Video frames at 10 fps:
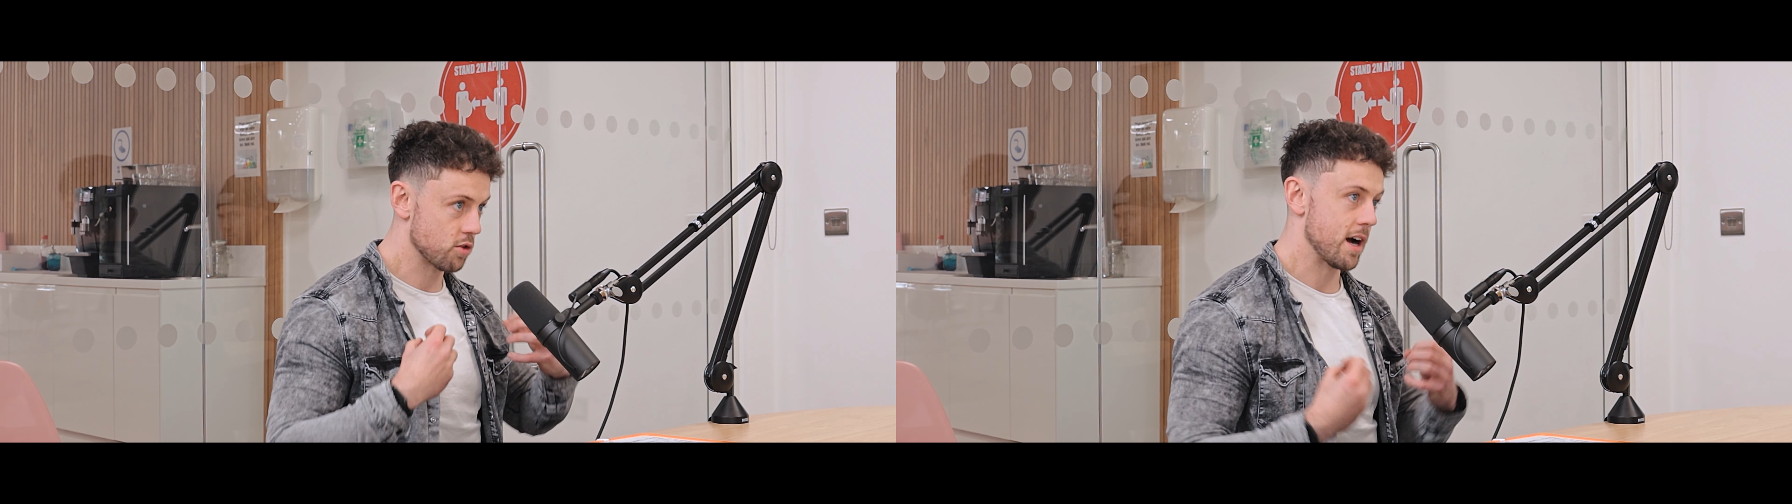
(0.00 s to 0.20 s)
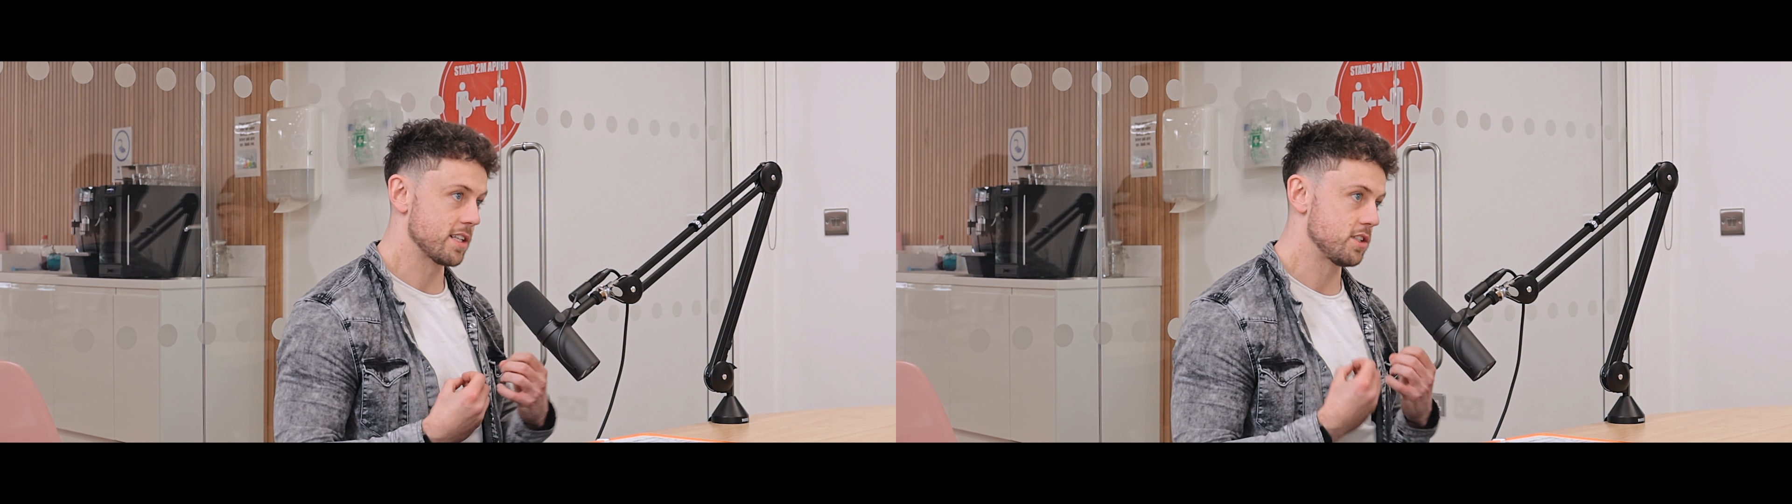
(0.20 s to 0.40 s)

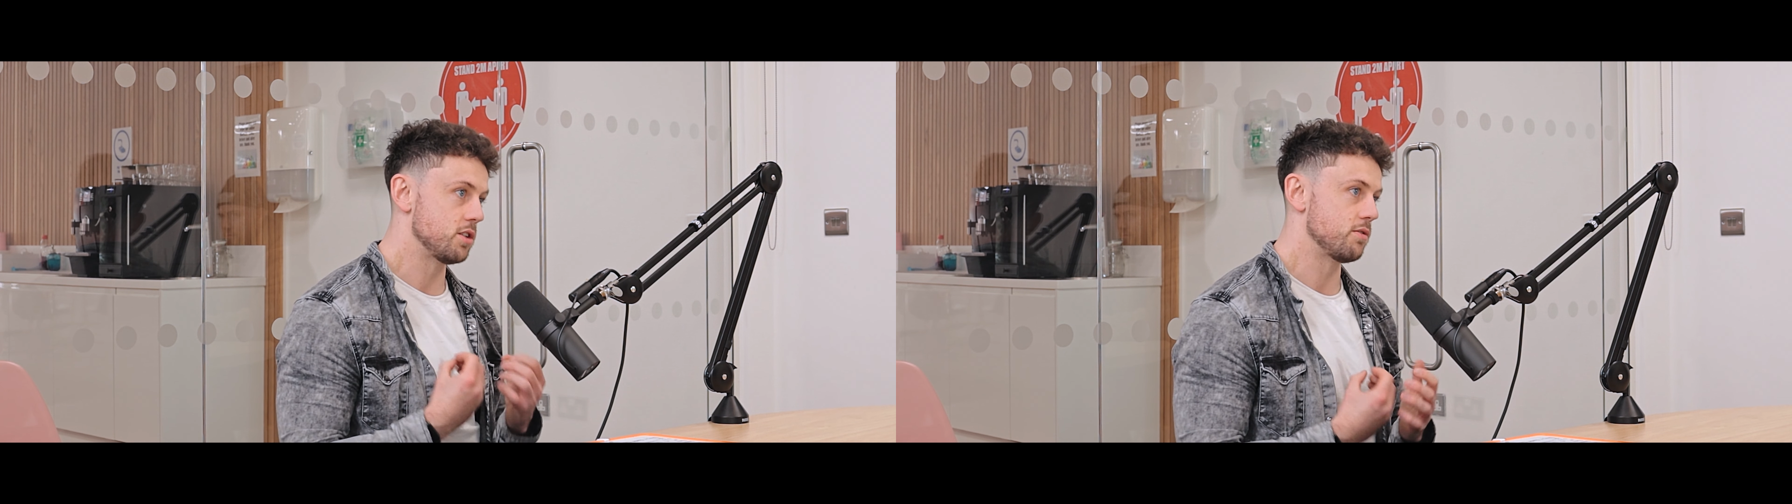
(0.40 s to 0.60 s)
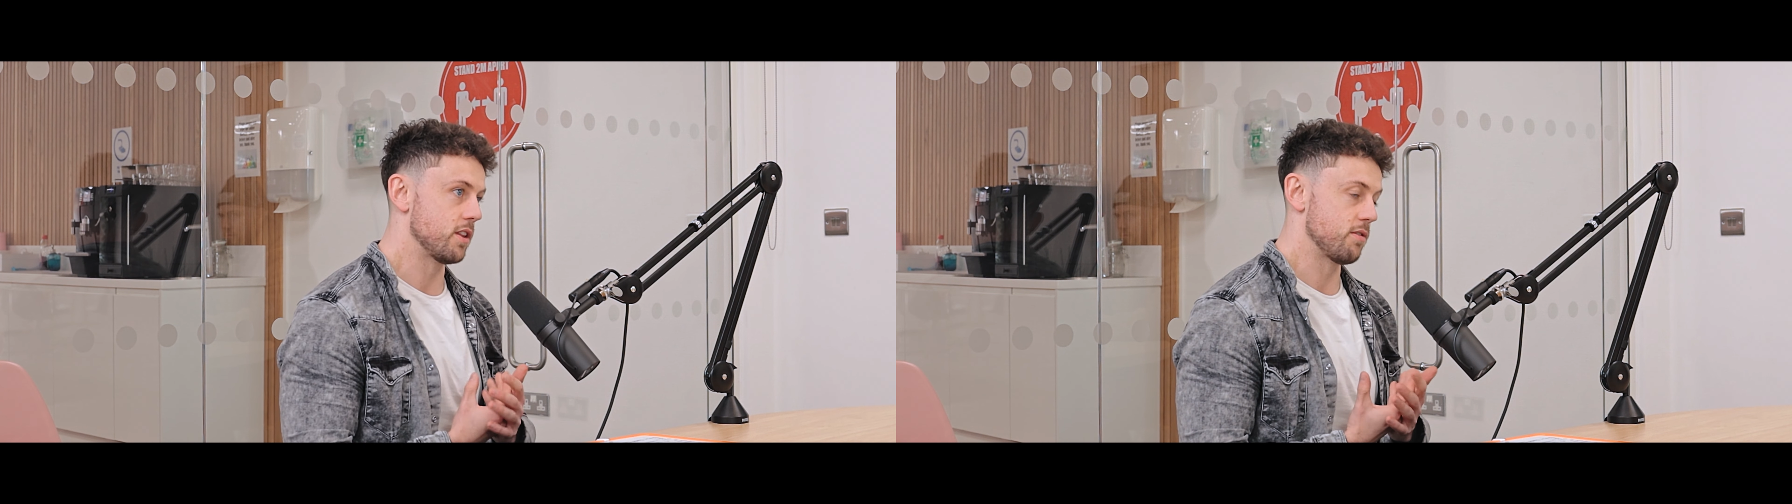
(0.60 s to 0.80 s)

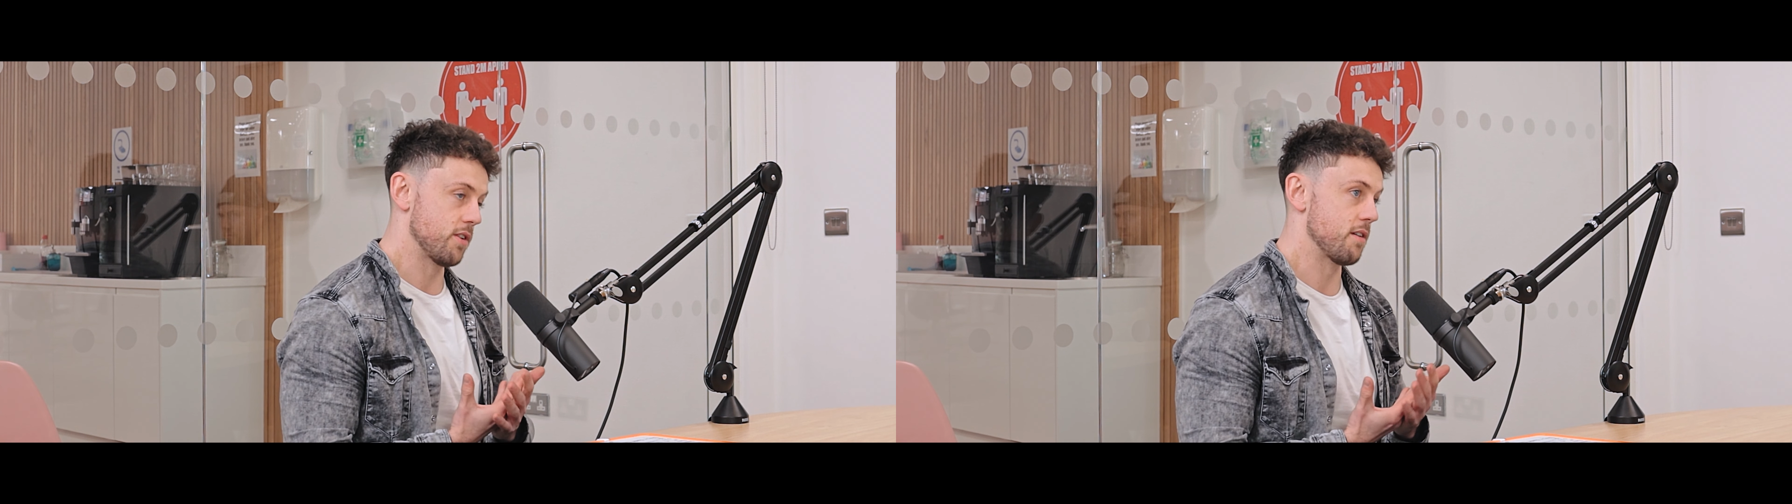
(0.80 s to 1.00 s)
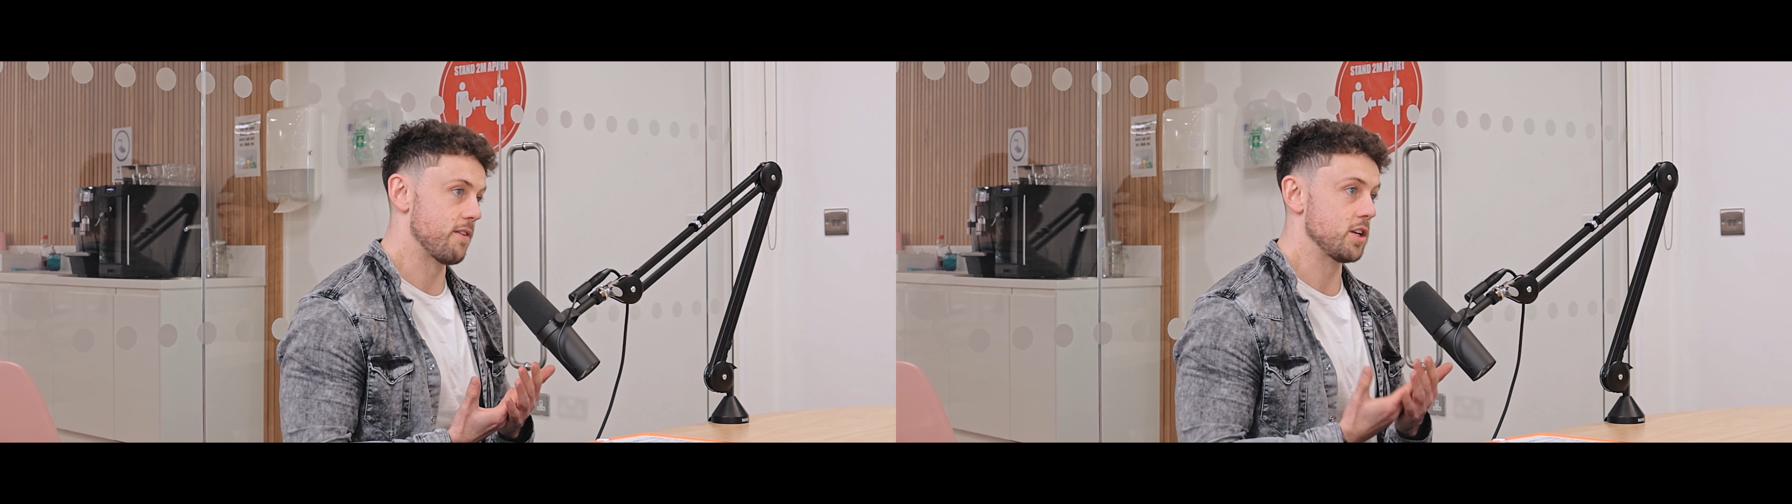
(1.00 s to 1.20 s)
gratitude for the
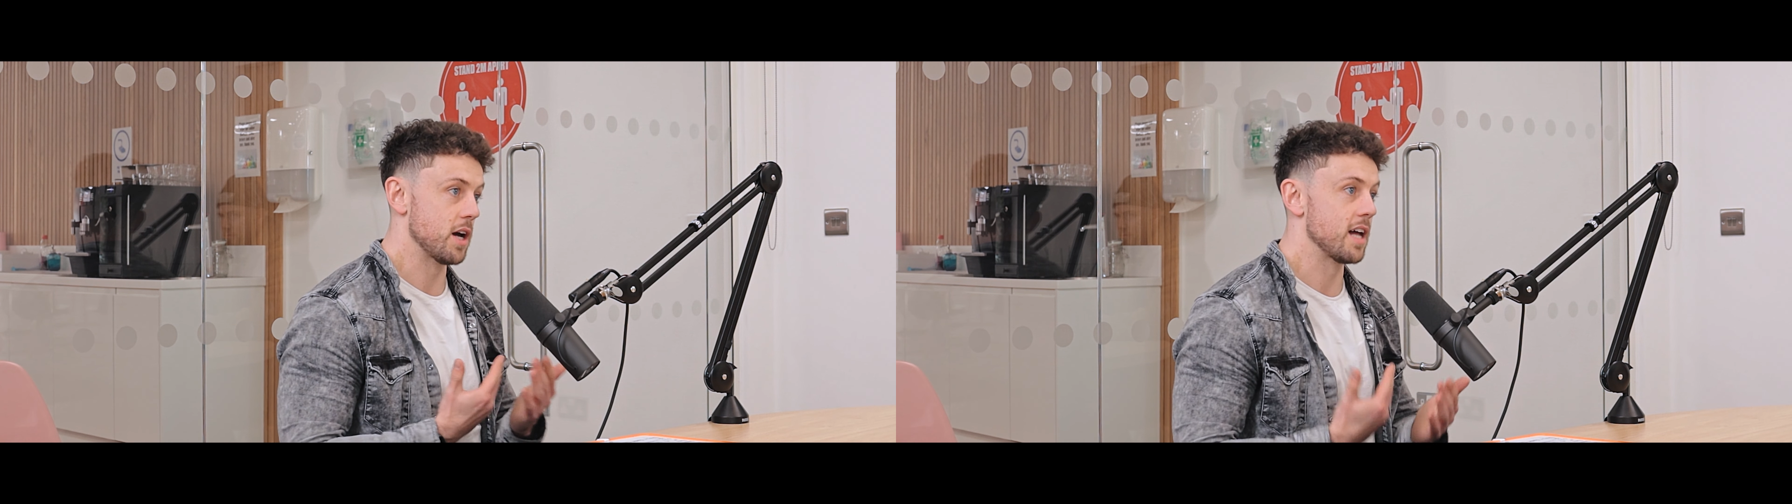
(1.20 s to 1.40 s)
fact you